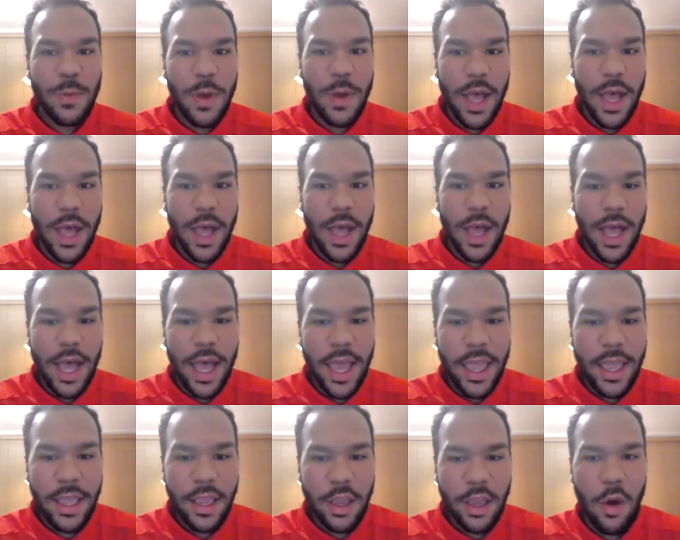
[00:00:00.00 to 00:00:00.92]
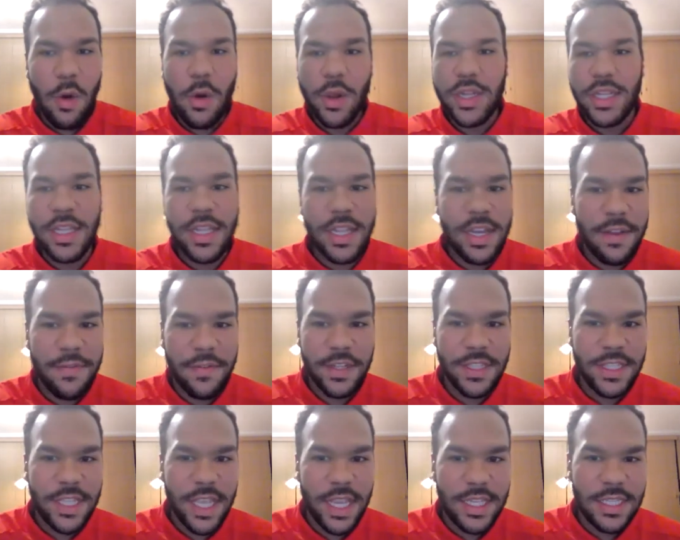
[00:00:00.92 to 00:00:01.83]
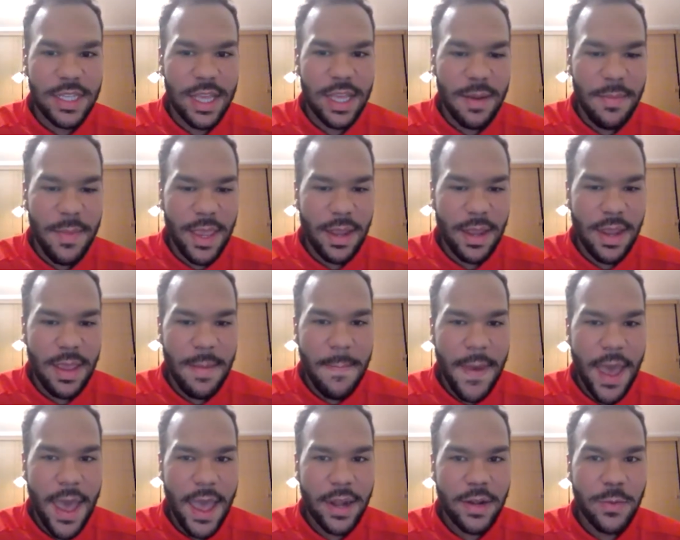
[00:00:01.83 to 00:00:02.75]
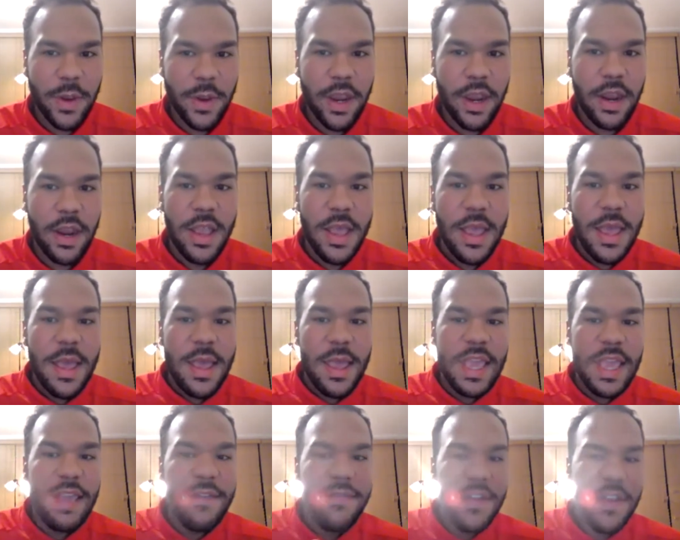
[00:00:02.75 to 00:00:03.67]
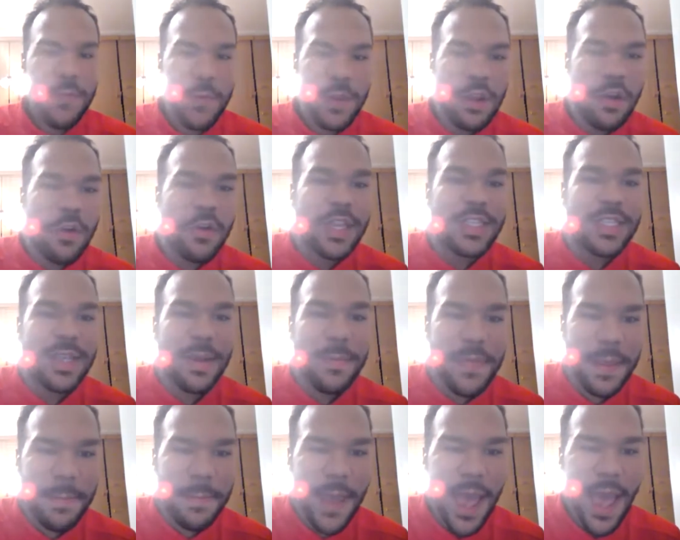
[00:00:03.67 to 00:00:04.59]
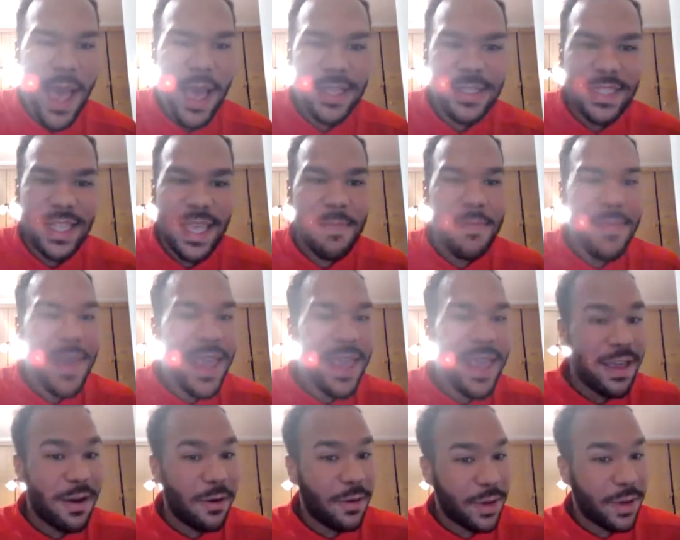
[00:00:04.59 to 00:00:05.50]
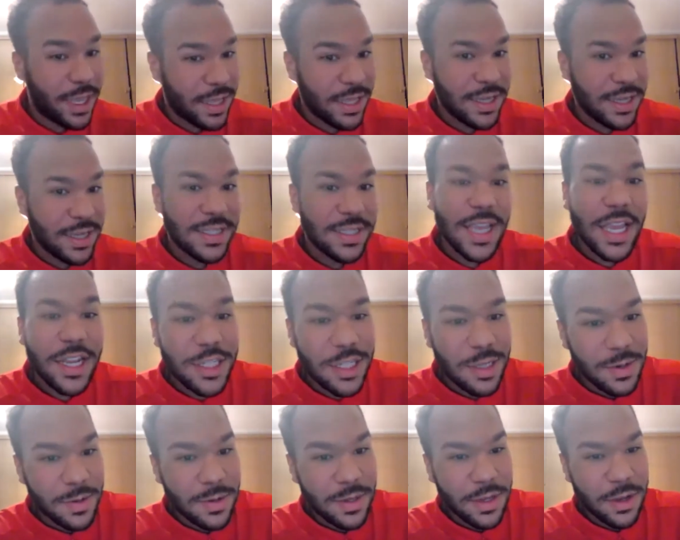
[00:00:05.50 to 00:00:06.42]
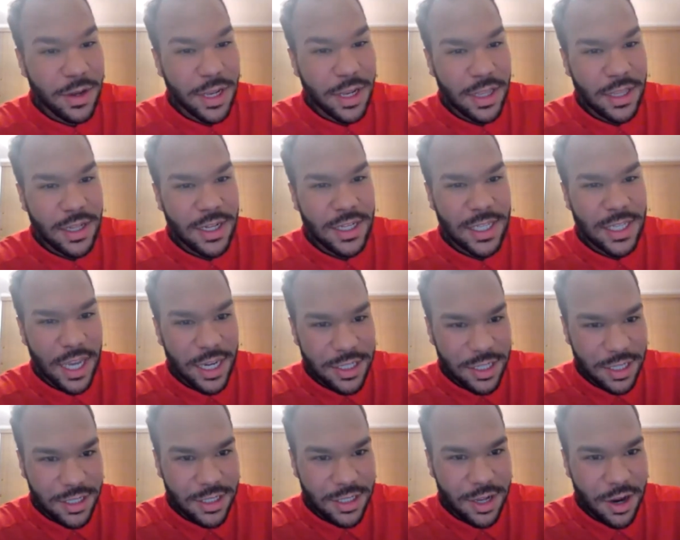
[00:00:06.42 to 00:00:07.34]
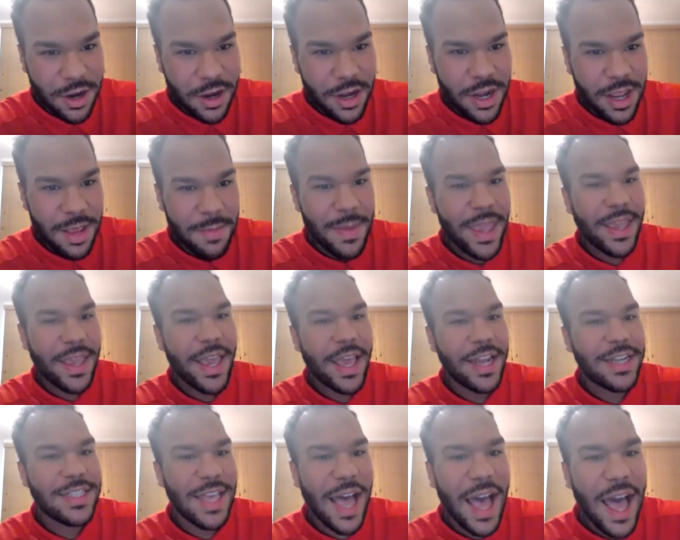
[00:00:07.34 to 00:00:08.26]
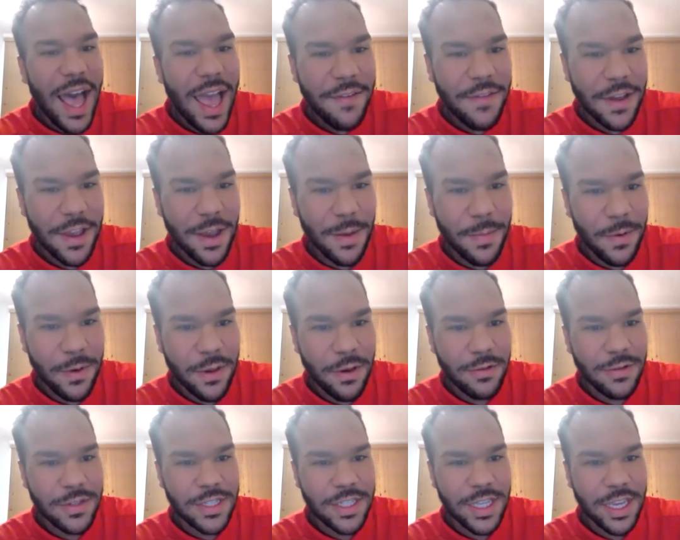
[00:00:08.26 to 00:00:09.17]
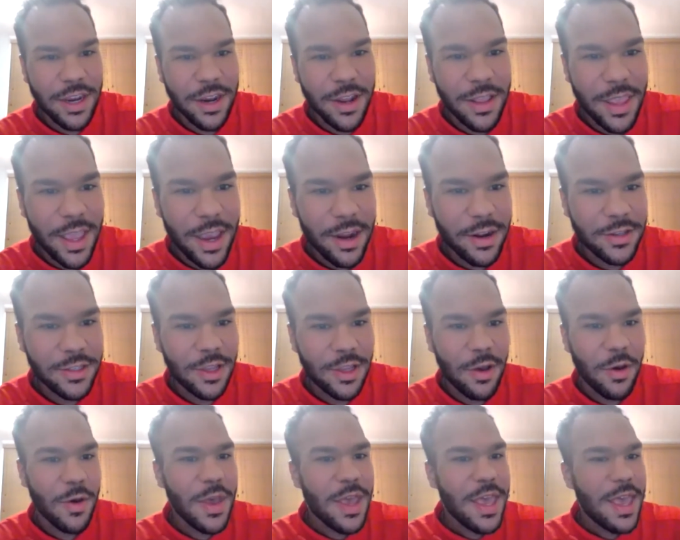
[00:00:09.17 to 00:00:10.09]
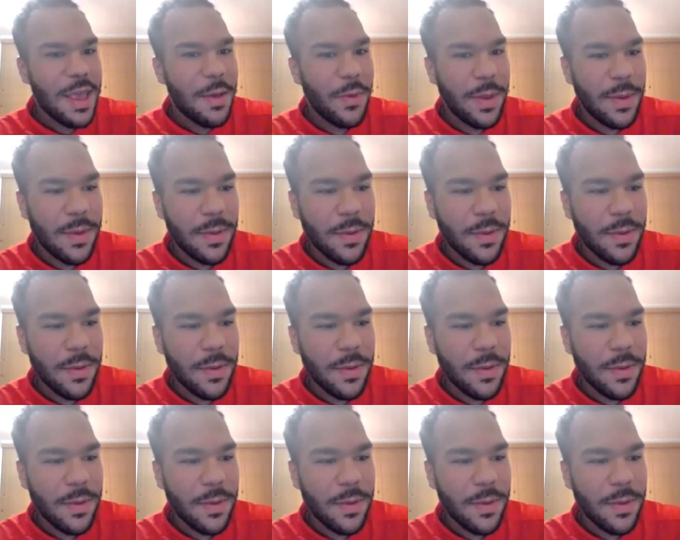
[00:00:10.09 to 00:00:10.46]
why going to the different states is going to make an impact, where even if we don't get something passed, it'll get the discussion started. It may catch the eye of a couple coaches here and there. So what